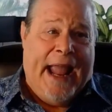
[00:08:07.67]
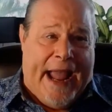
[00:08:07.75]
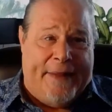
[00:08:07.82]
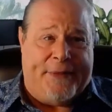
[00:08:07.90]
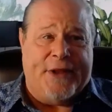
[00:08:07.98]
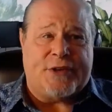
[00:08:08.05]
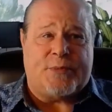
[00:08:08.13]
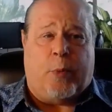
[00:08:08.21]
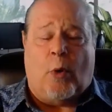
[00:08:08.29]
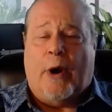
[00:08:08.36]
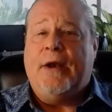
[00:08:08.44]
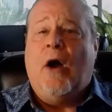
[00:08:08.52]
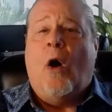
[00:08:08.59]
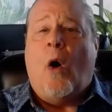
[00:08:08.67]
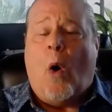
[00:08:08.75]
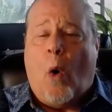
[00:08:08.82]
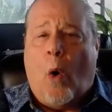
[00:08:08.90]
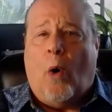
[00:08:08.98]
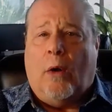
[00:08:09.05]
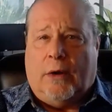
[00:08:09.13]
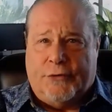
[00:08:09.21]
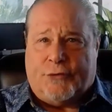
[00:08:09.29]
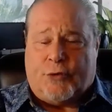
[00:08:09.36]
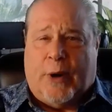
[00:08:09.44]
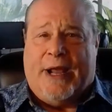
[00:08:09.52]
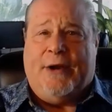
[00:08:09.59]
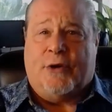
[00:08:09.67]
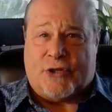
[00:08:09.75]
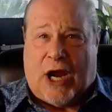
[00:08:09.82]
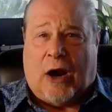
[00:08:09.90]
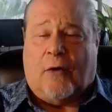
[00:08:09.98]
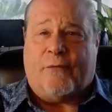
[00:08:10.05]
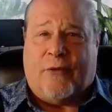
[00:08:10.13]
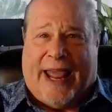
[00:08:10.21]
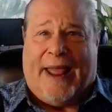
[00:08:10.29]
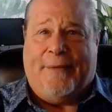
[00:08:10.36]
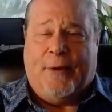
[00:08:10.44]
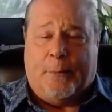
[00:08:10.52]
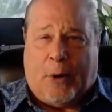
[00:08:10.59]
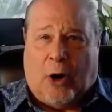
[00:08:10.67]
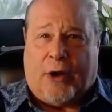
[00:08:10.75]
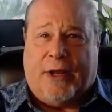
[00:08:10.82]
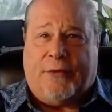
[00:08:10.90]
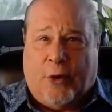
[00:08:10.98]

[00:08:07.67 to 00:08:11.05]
At this point, all traders are flat in the market.